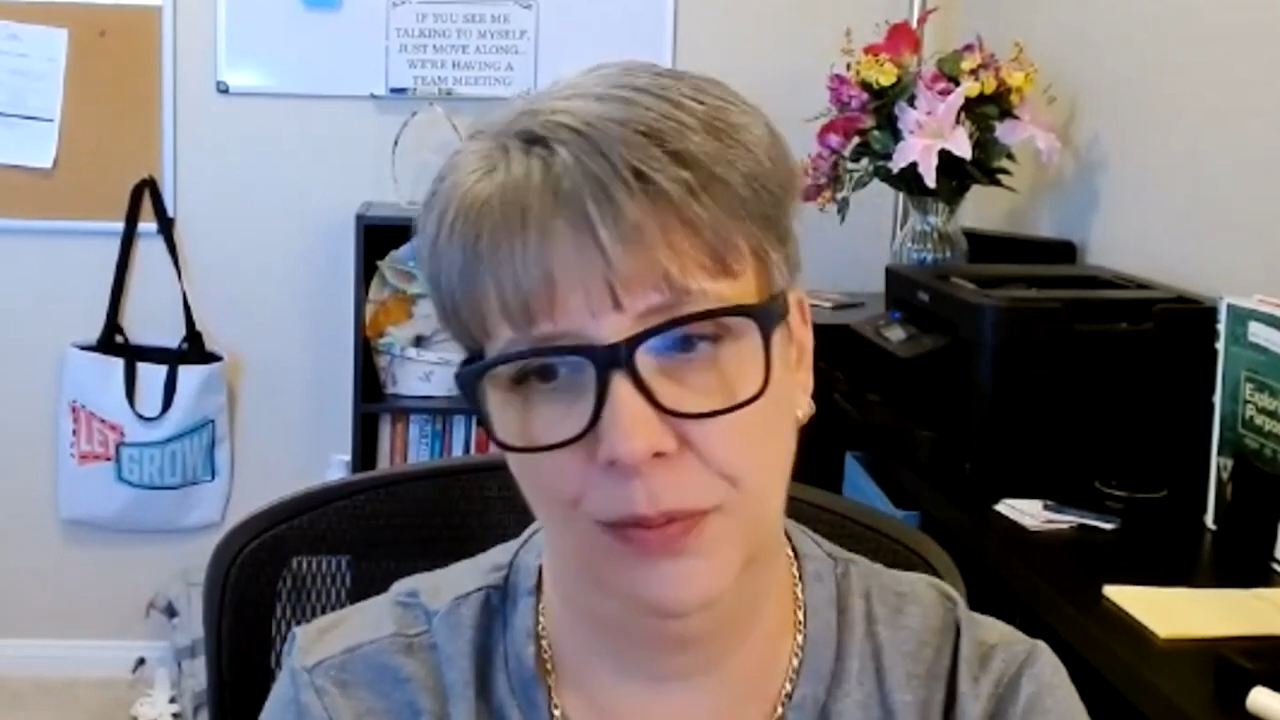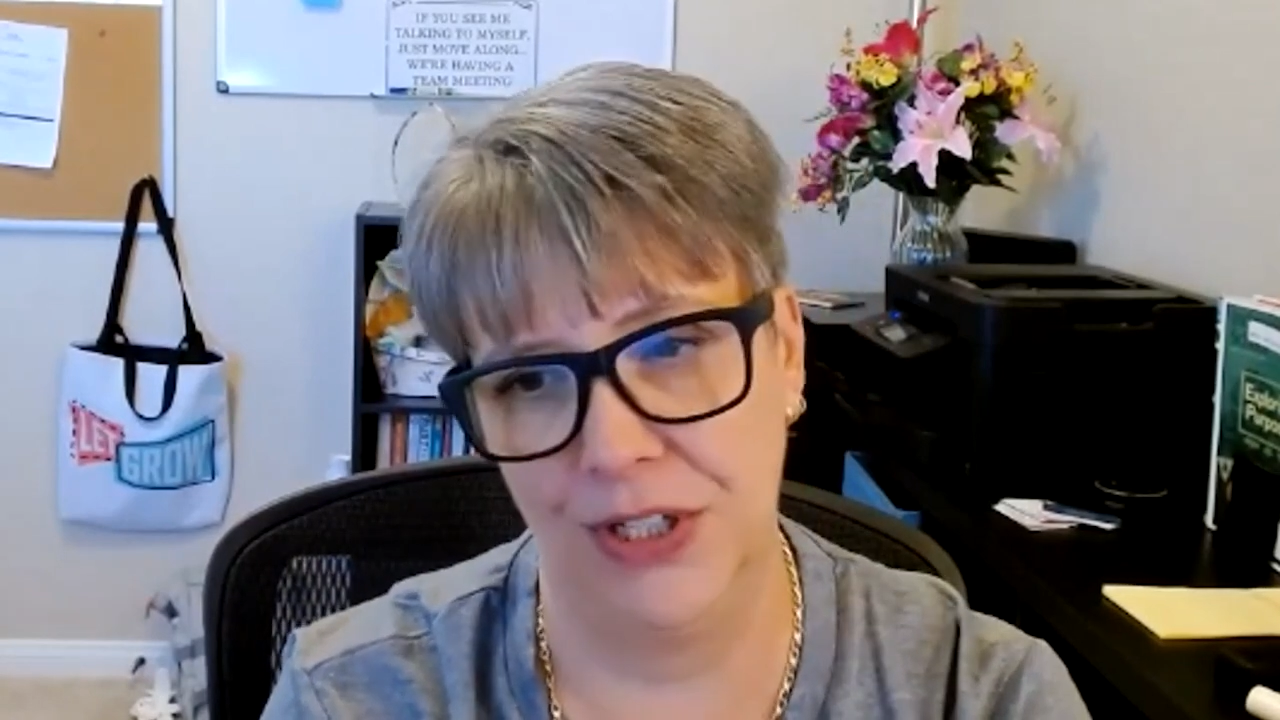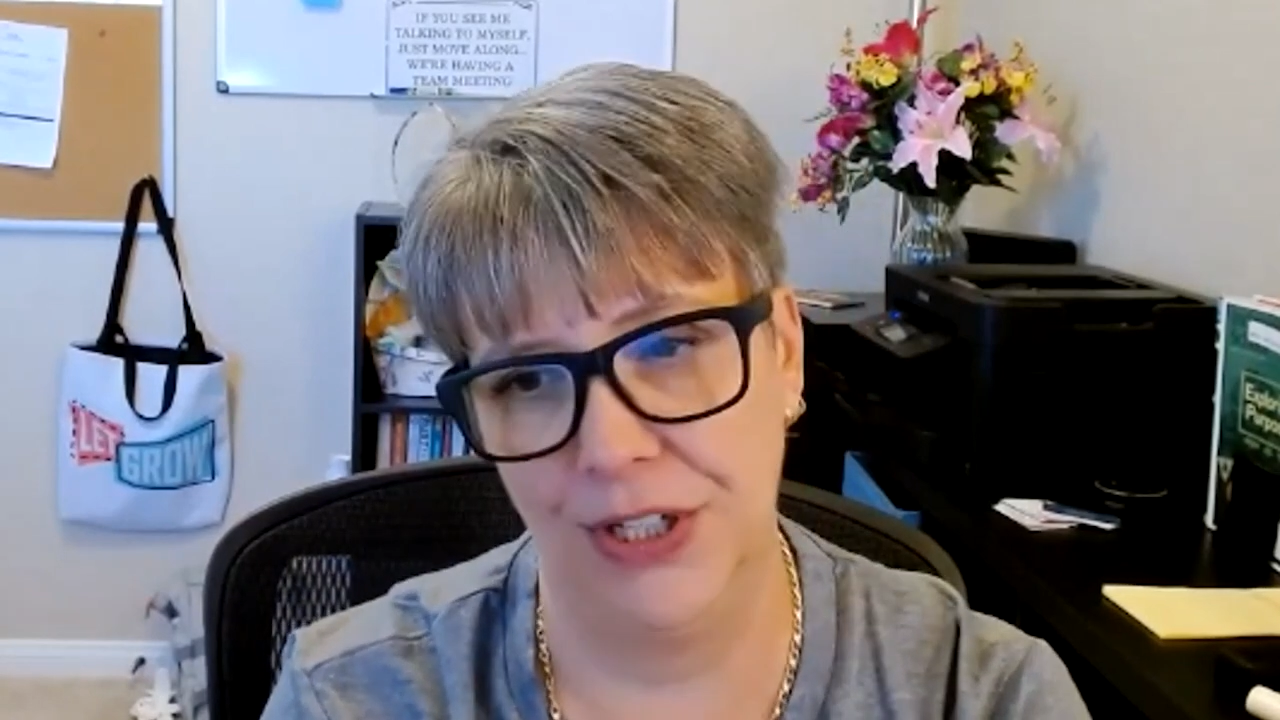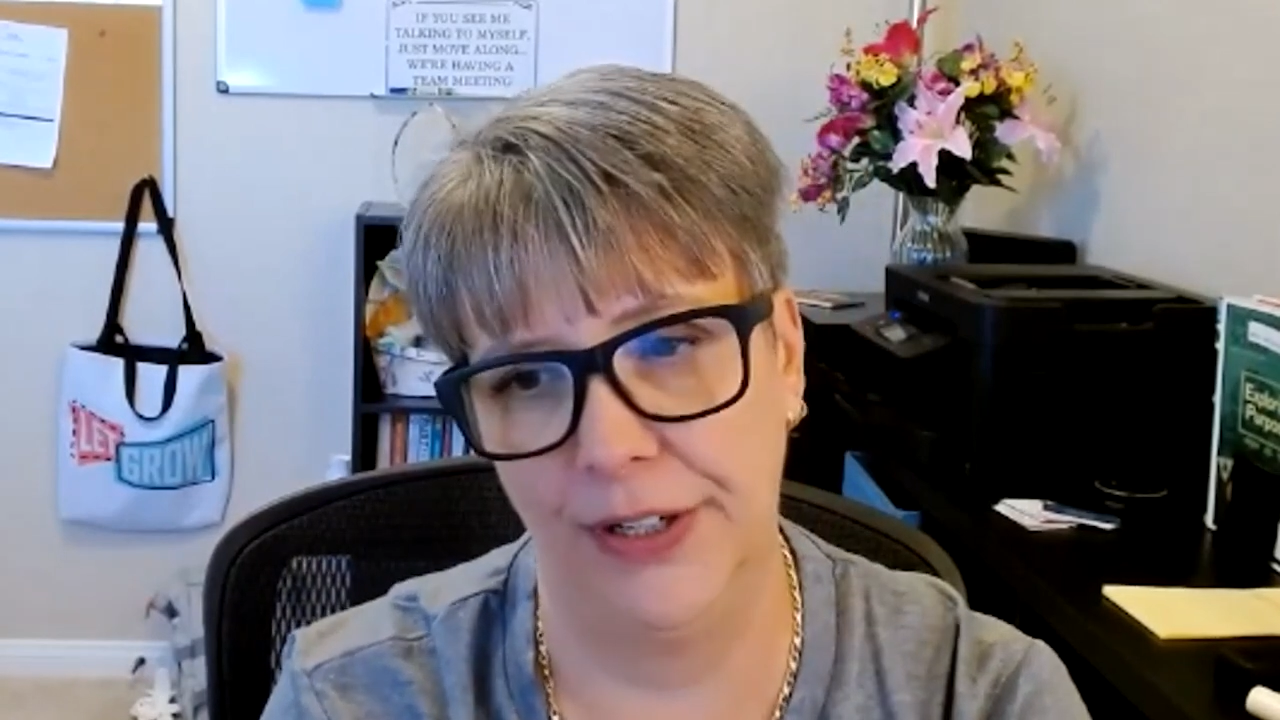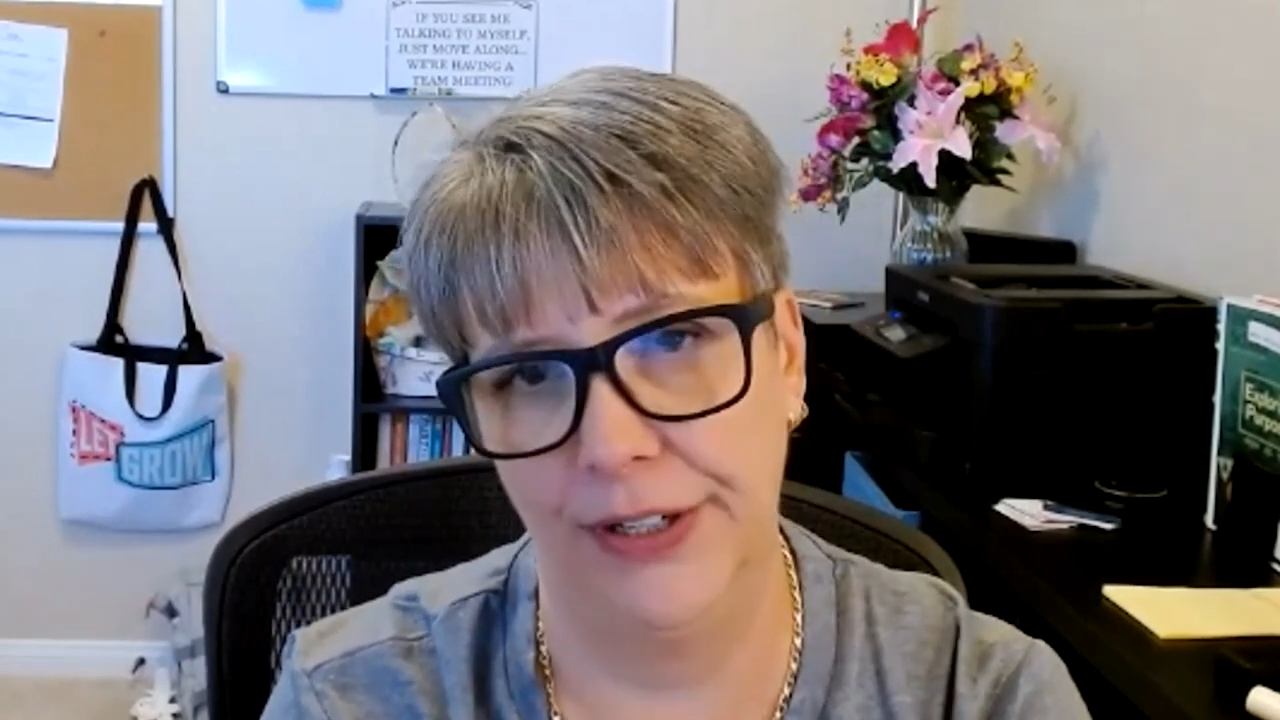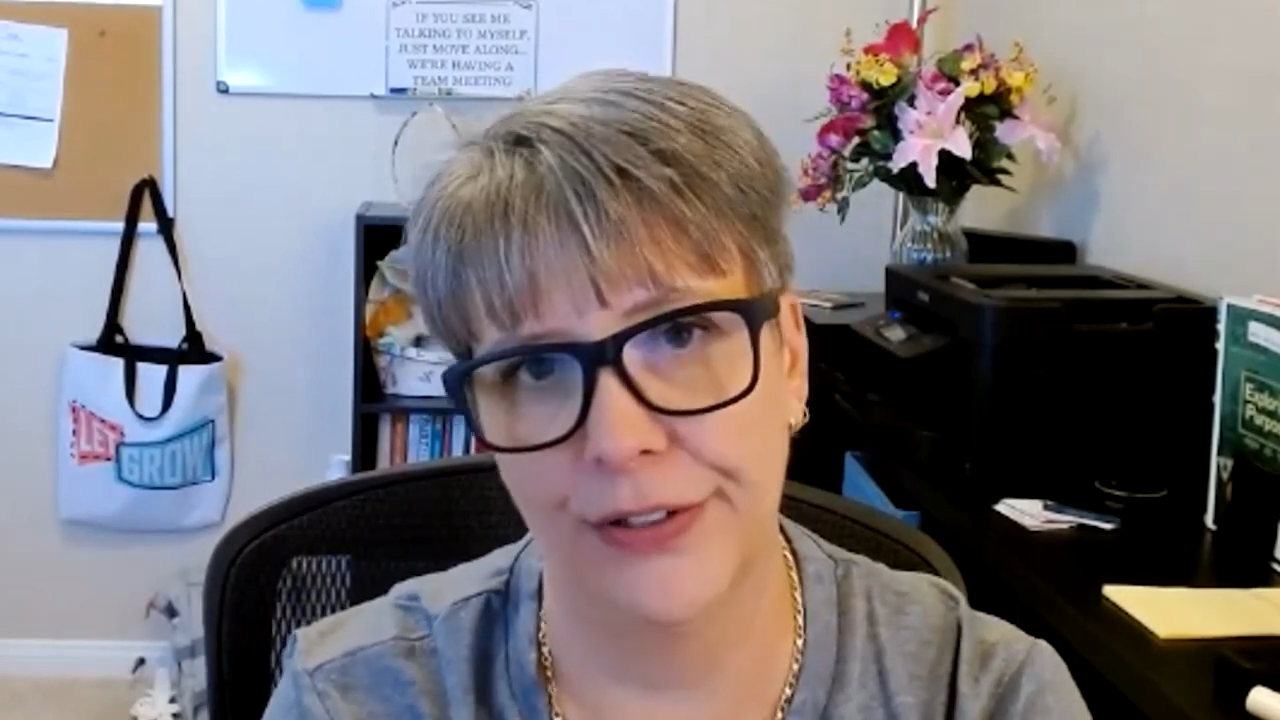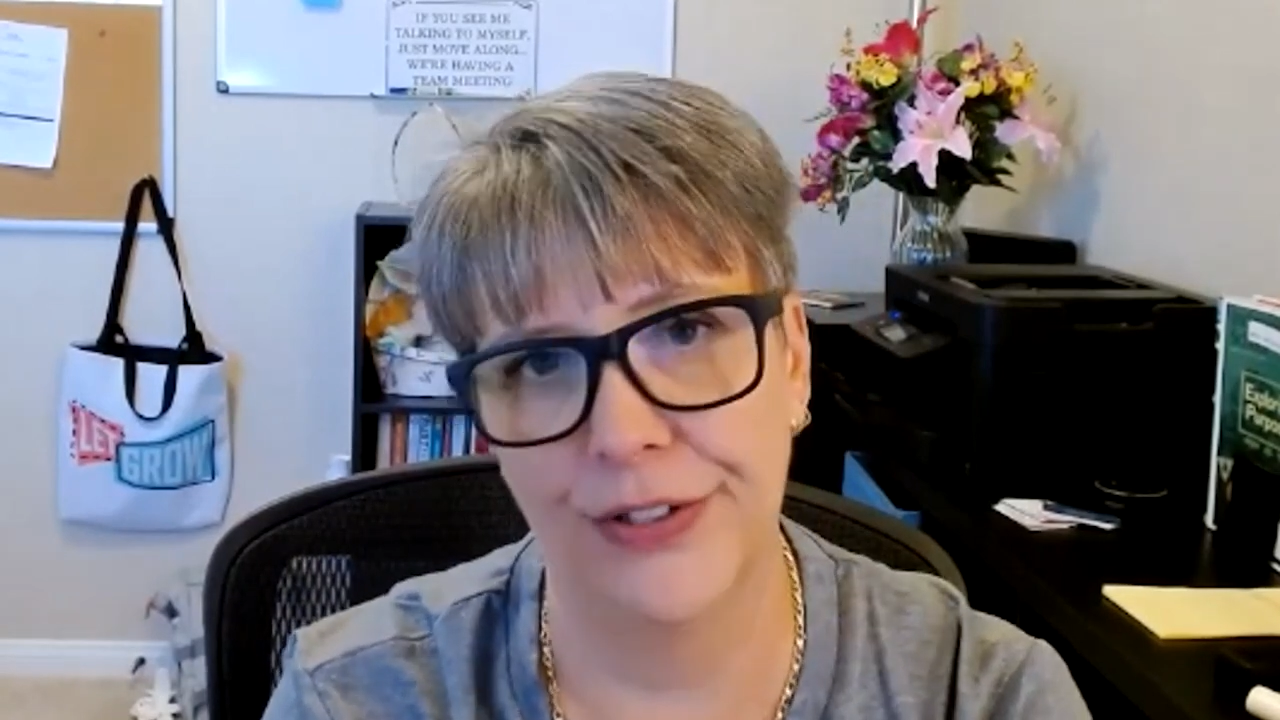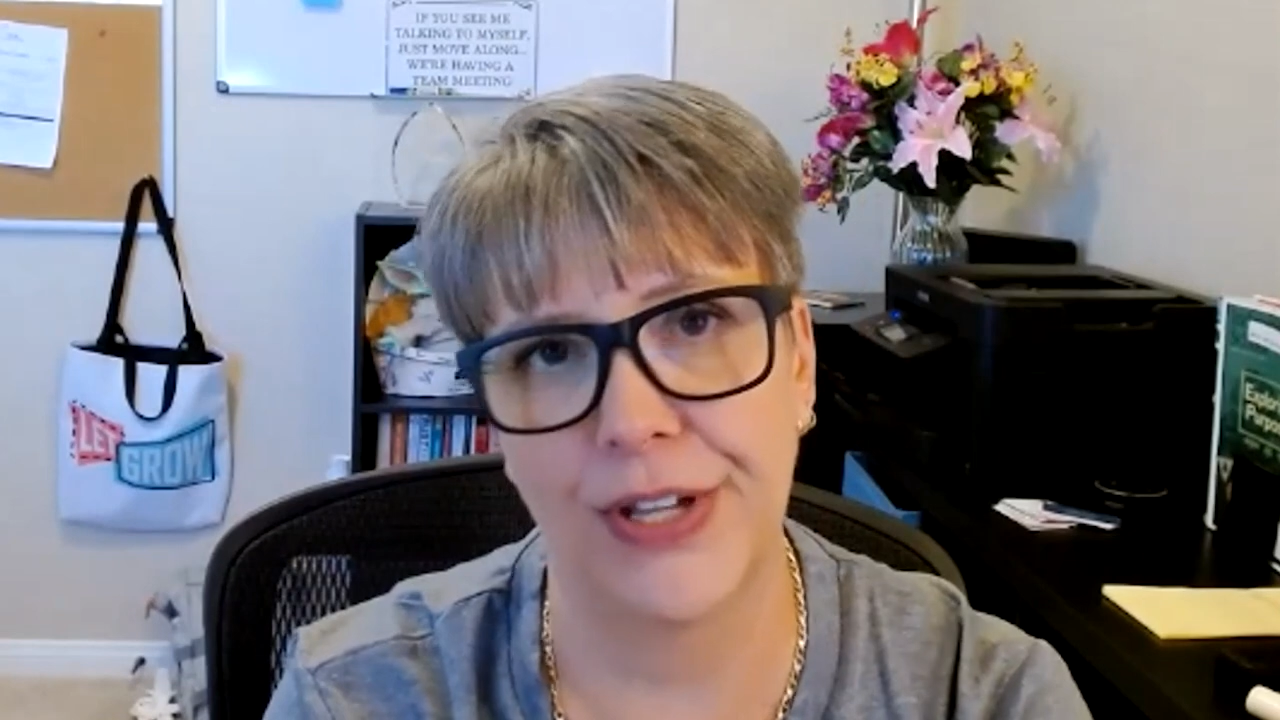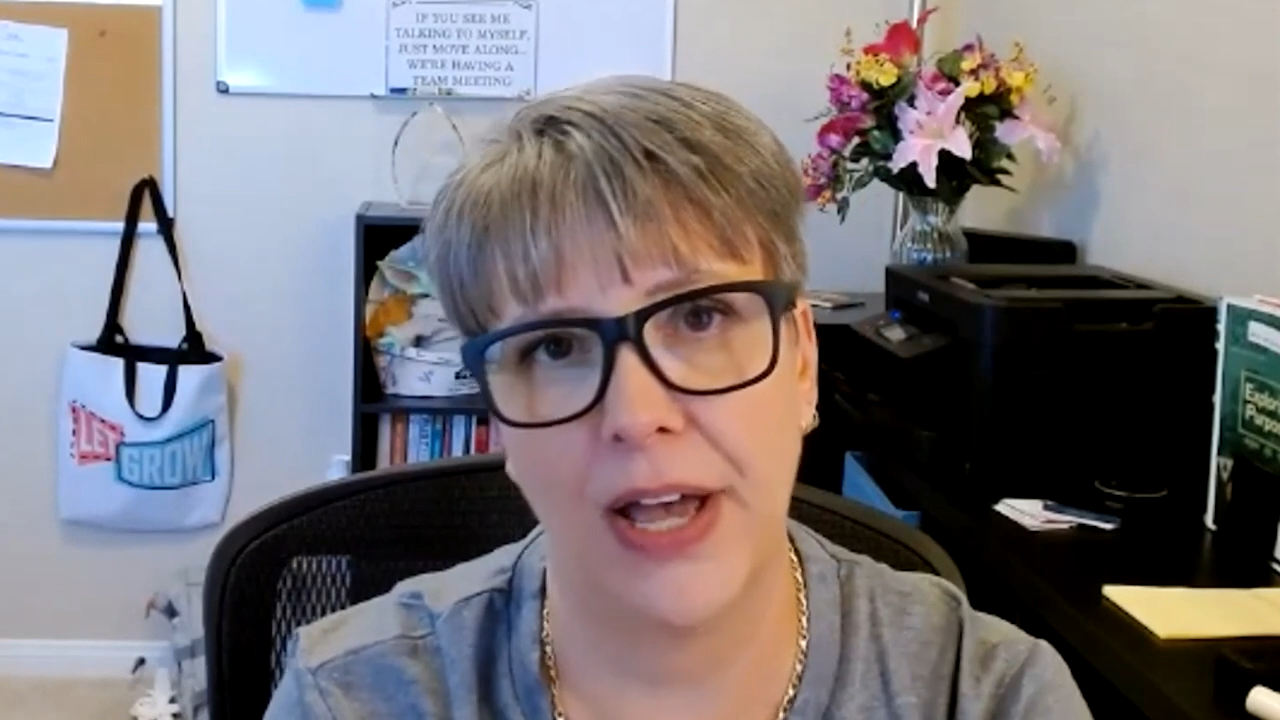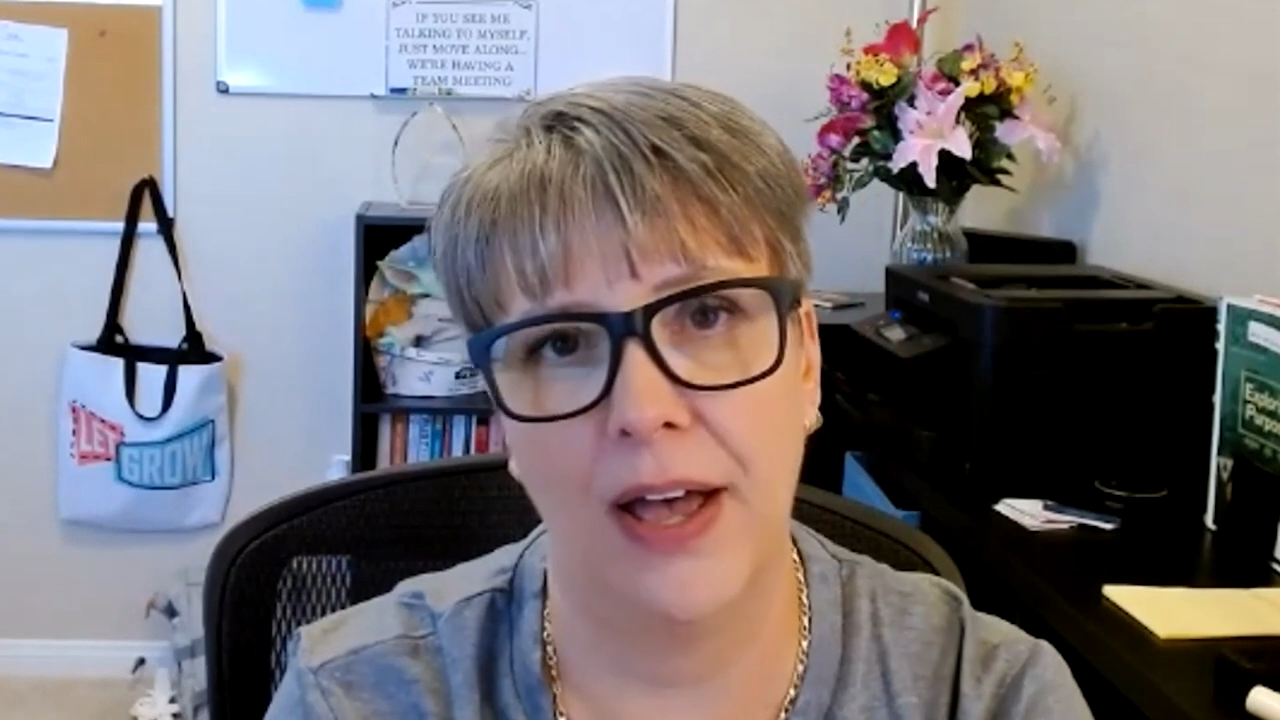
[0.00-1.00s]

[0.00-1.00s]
materials